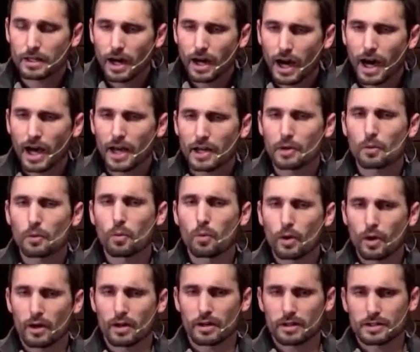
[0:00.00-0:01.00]
God
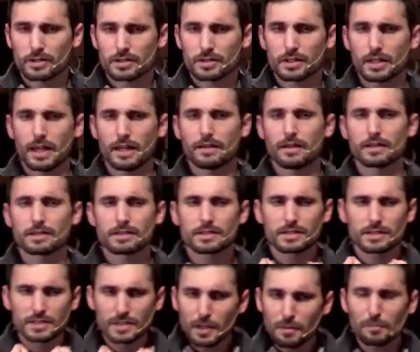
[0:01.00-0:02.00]
works in the
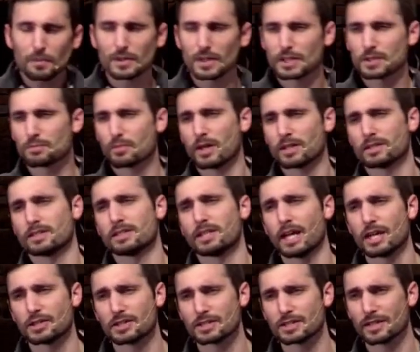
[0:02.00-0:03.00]
simplest
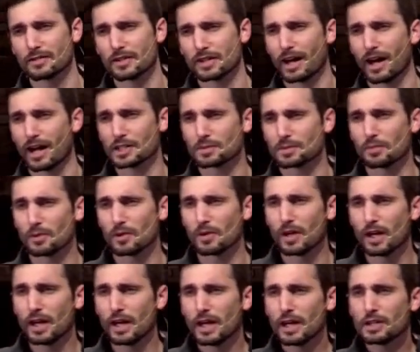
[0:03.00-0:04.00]
presentations of the
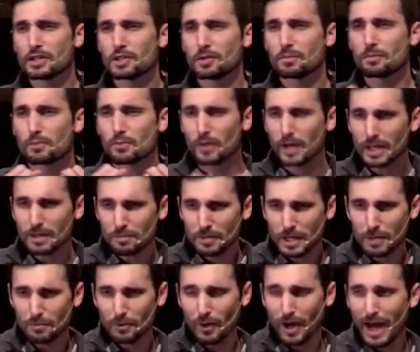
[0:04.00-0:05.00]
gospel to bring
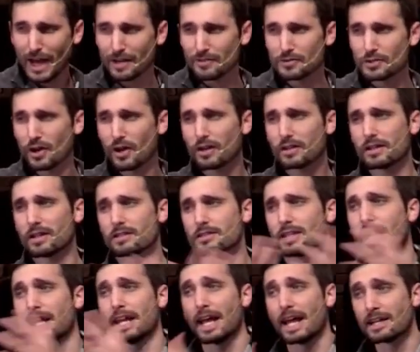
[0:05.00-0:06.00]
people out of
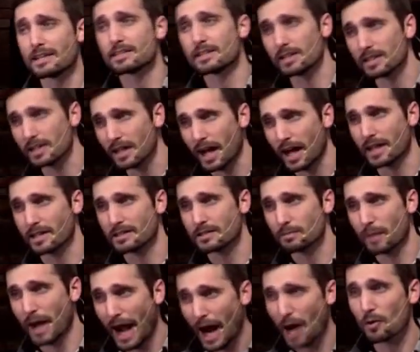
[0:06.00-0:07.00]
darkness and into
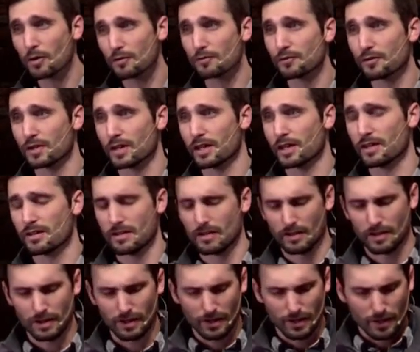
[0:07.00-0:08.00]
light powerfully.
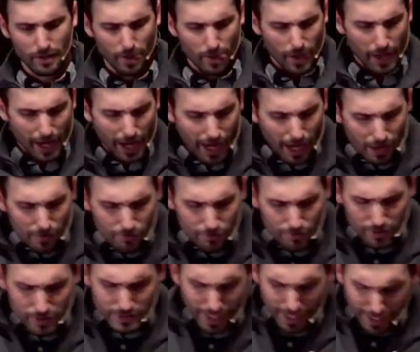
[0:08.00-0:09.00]

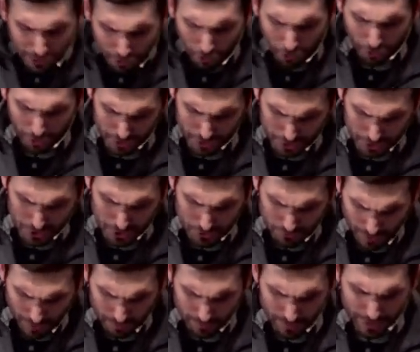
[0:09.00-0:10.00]
Take heart,
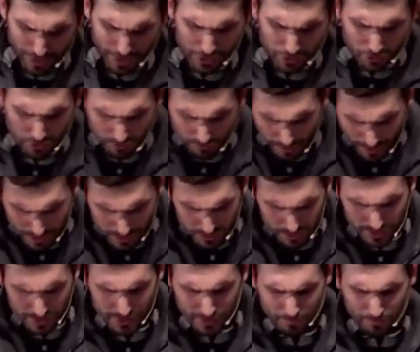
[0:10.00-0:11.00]
church family, in your
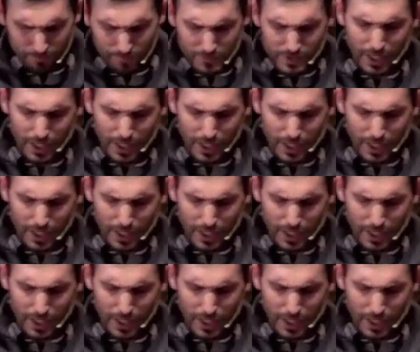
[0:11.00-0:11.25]
evangelism.